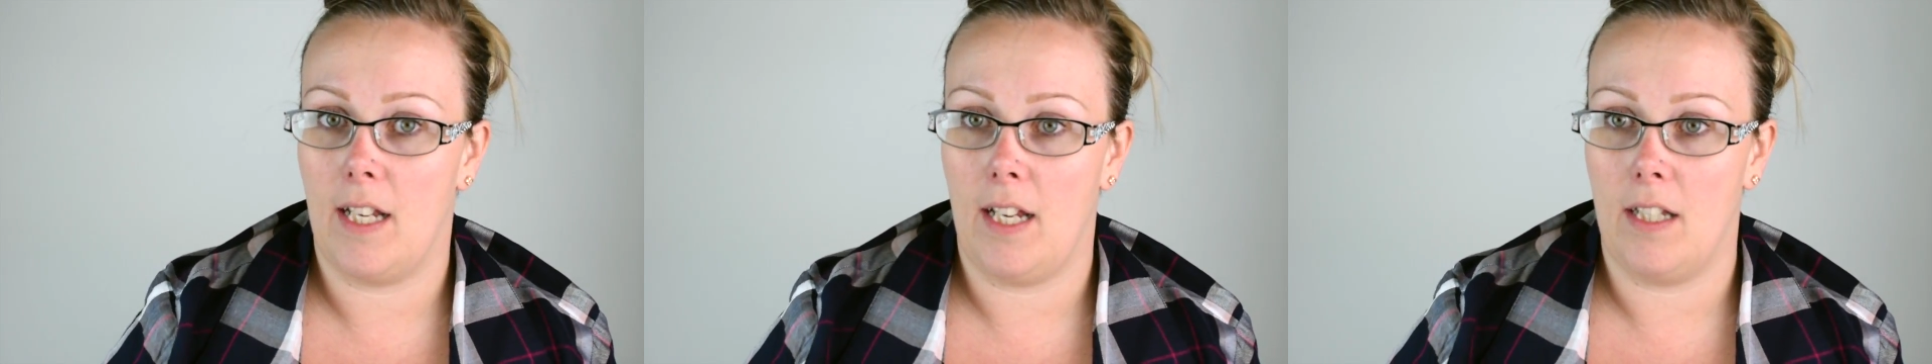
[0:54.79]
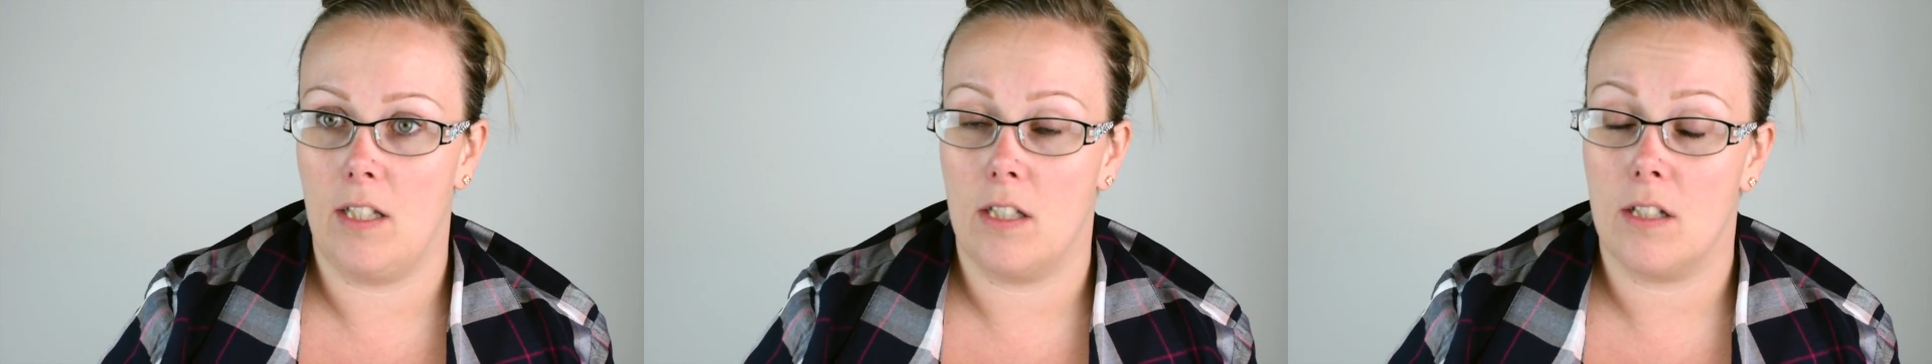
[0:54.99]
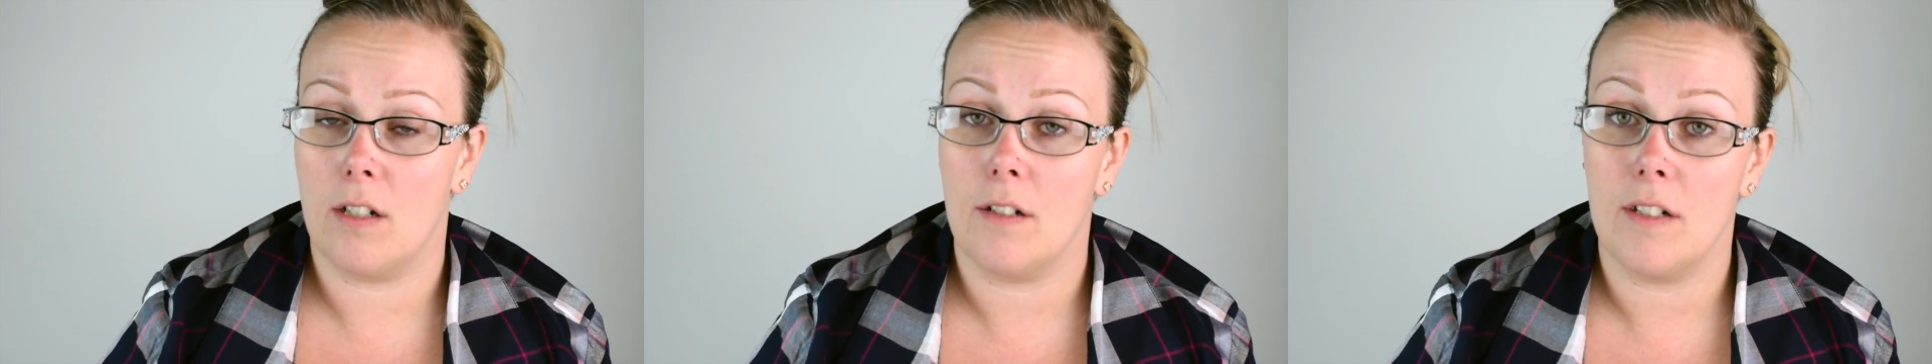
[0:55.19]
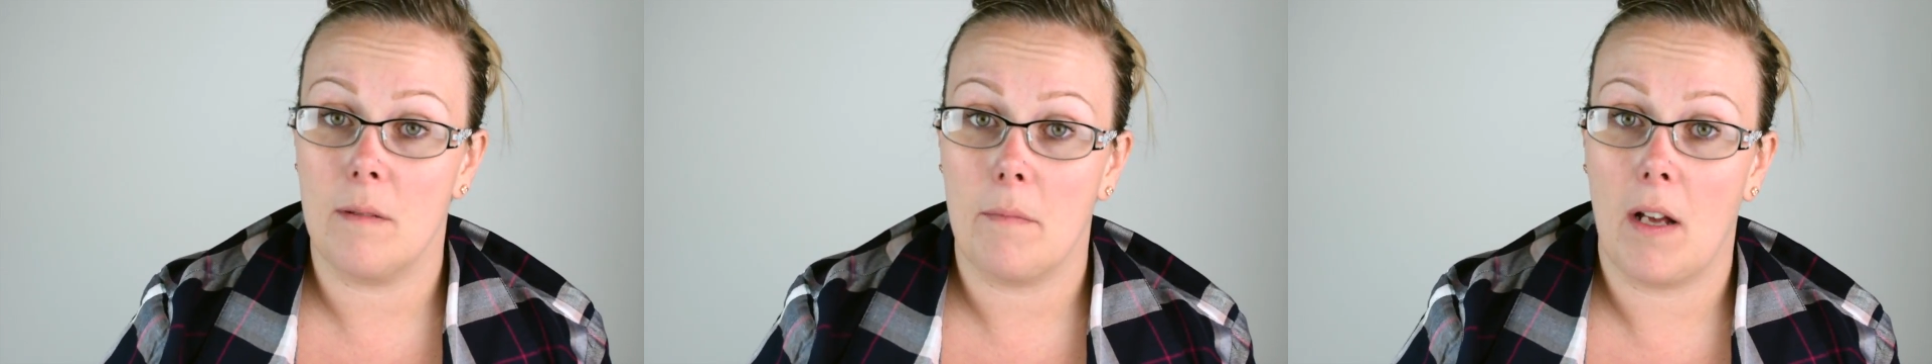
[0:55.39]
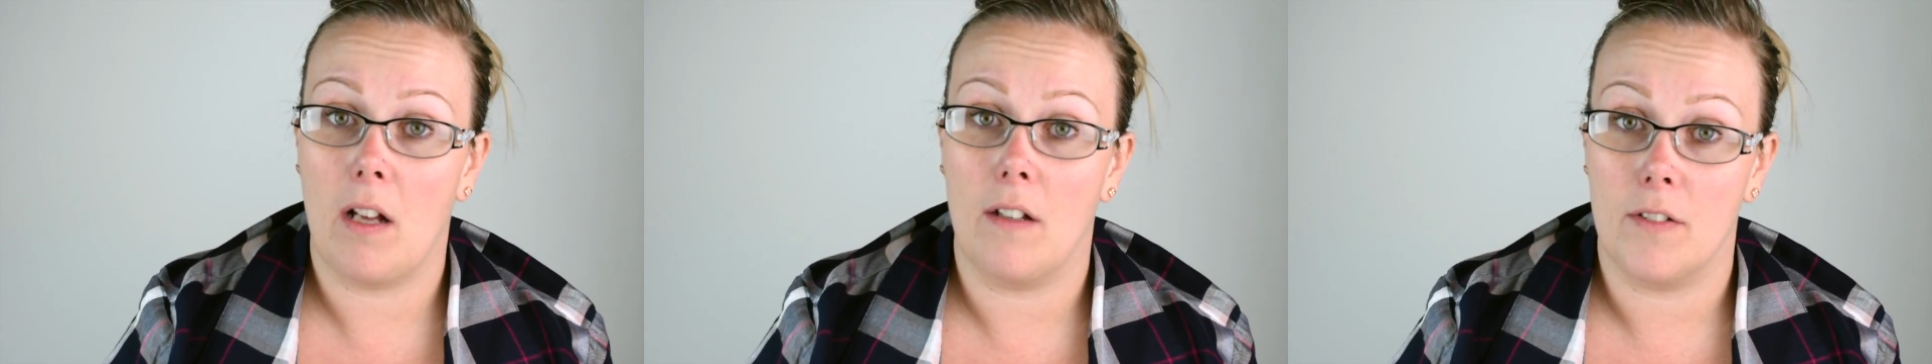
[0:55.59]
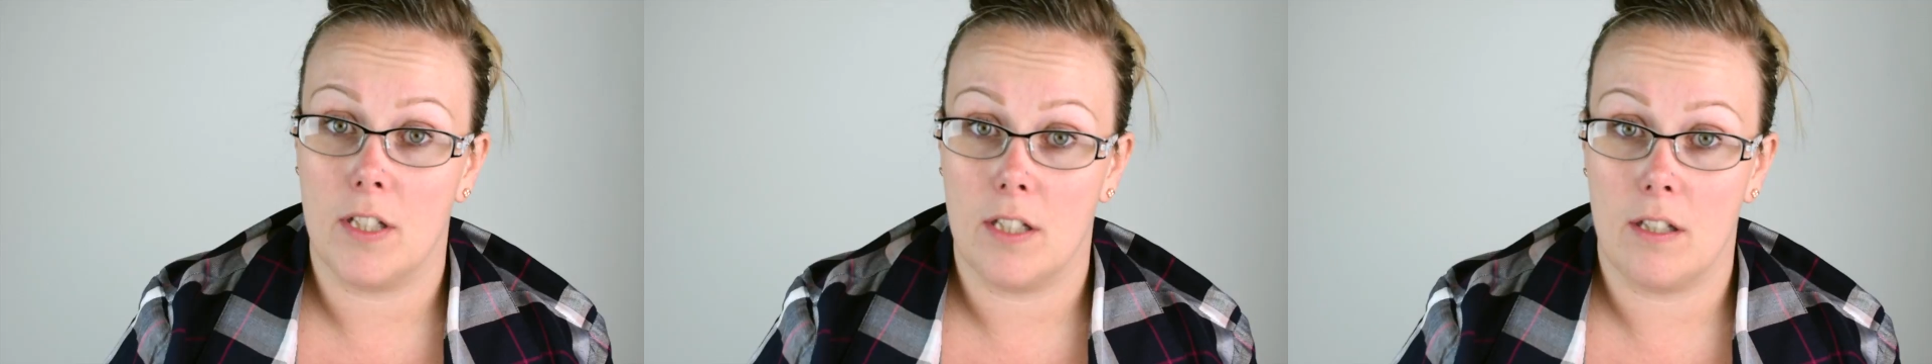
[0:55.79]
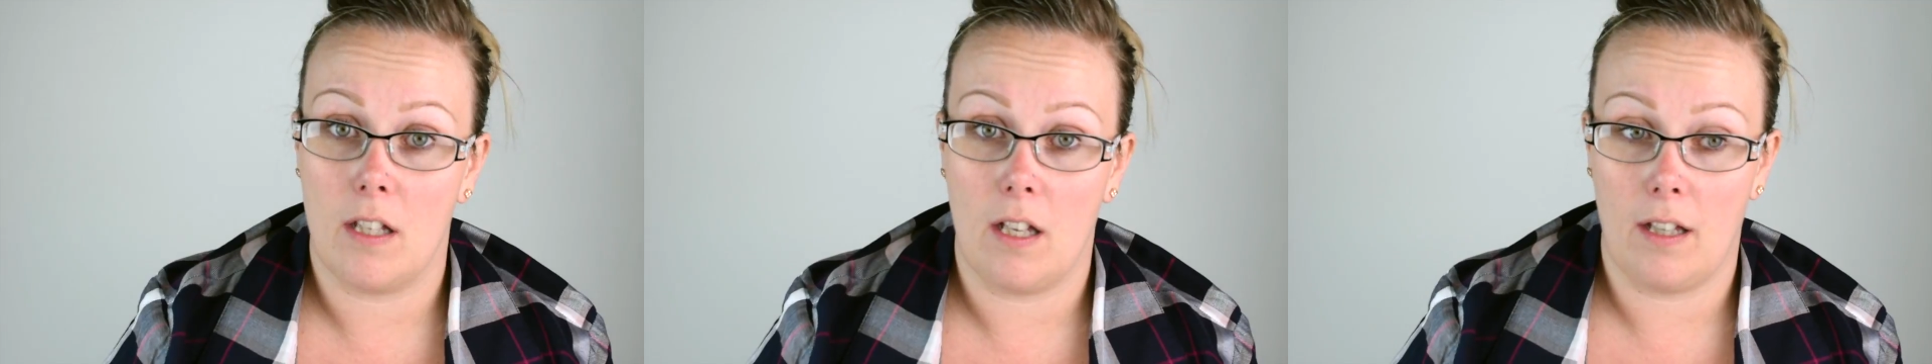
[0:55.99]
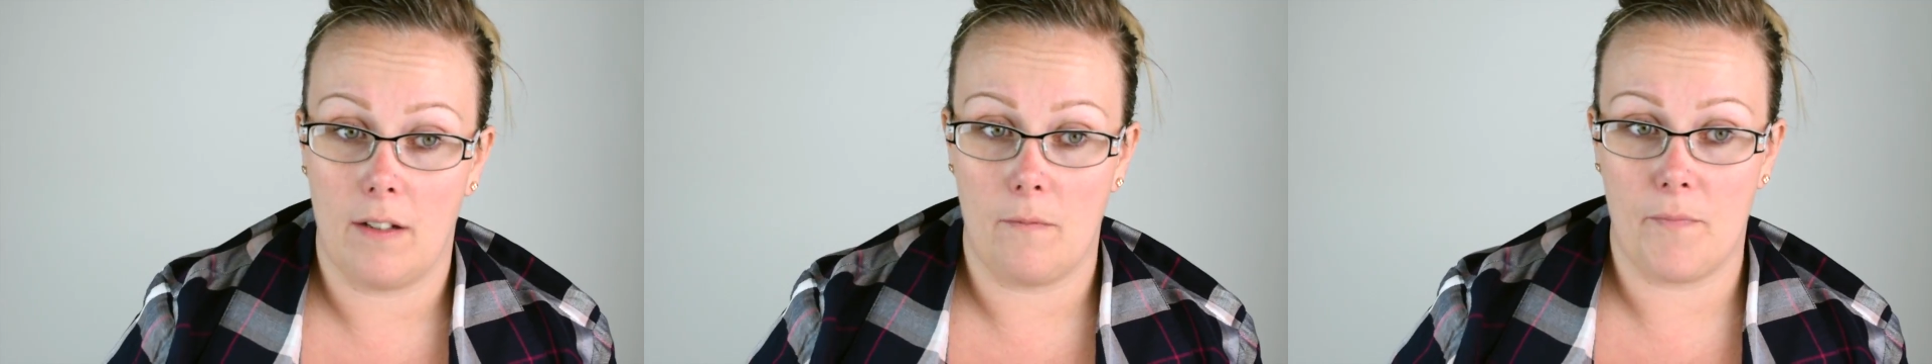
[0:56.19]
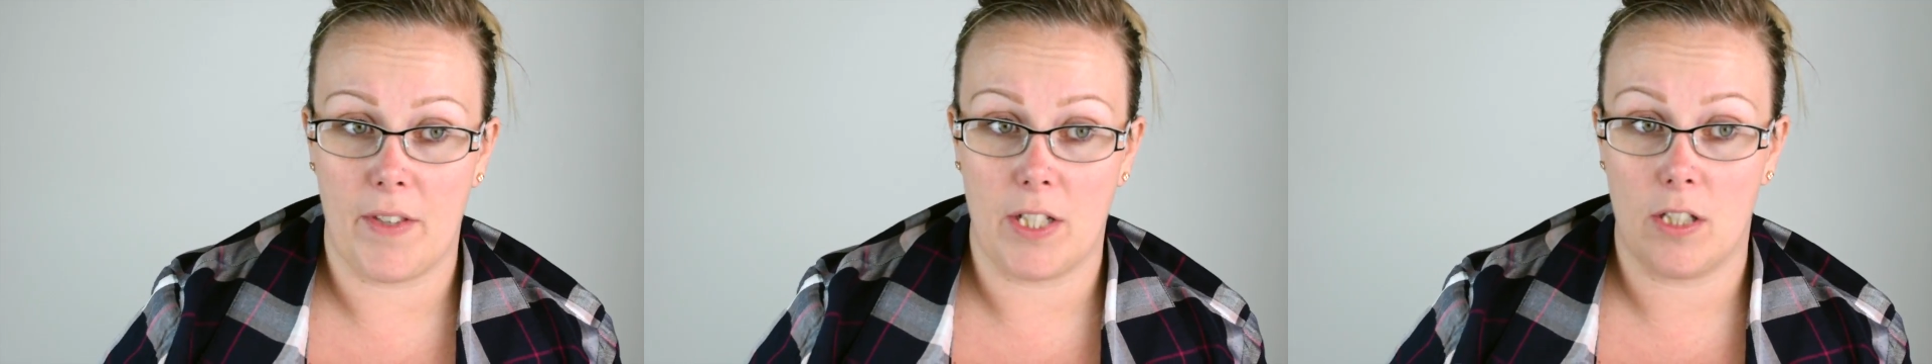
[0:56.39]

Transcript: a certain amount of